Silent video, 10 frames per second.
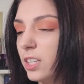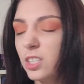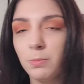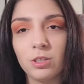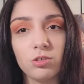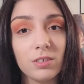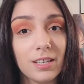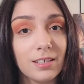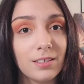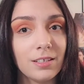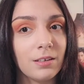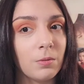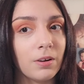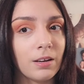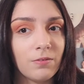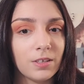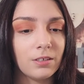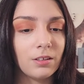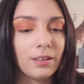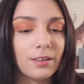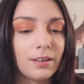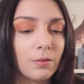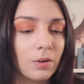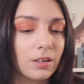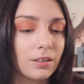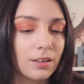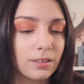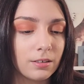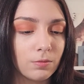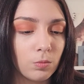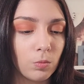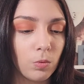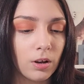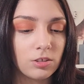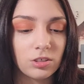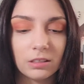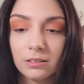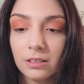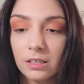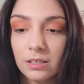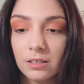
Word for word: a special case here where I feel like I want to kind of watch and